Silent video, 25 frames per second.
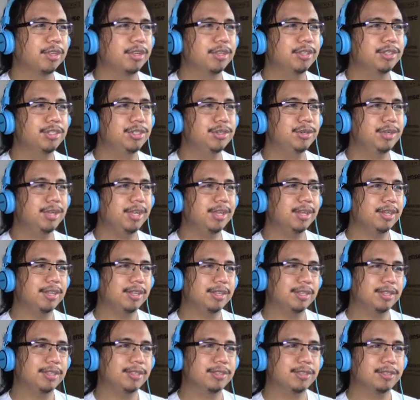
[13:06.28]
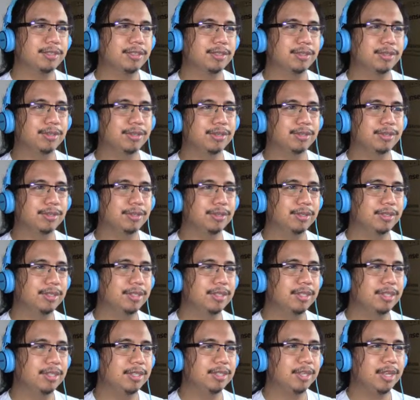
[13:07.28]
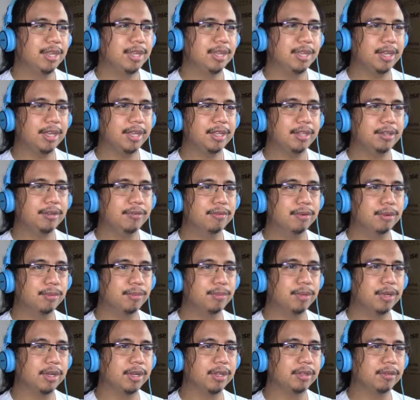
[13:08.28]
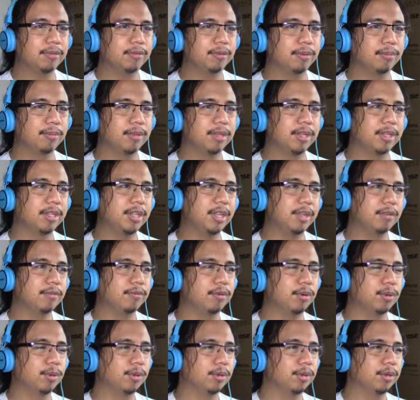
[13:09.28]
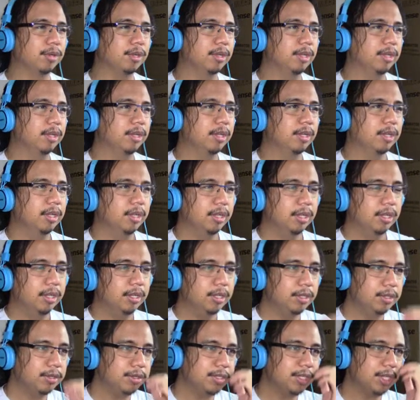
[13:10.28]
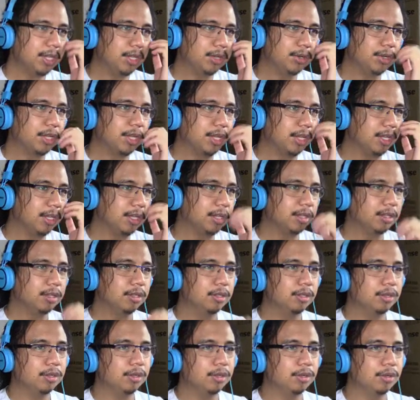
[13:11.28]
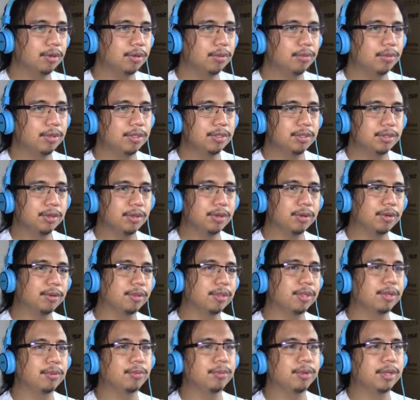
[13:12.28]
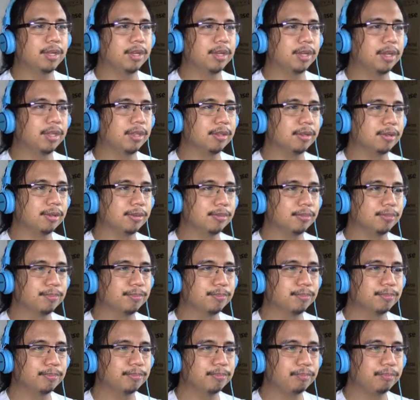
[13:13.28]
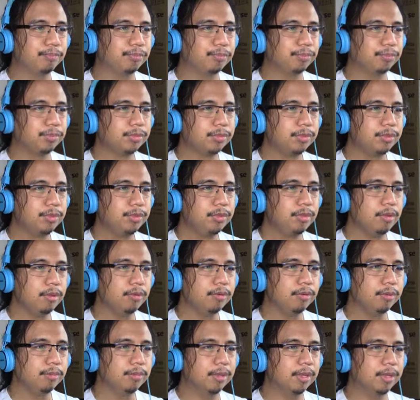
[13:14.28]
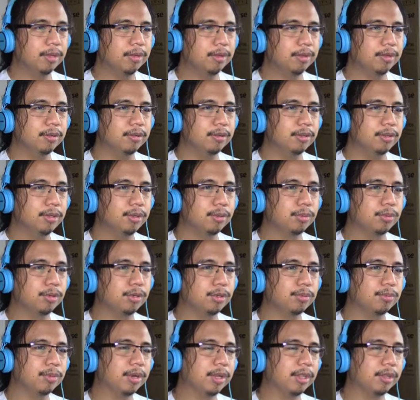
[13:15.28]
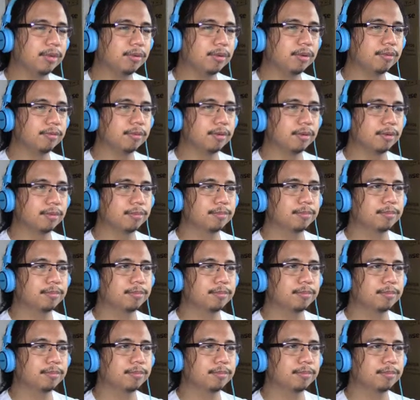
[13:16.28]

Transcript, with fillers: Julia asks to take a different path from that day forward. You say okay, you don't want to go that way either. From then on, you walk by the river.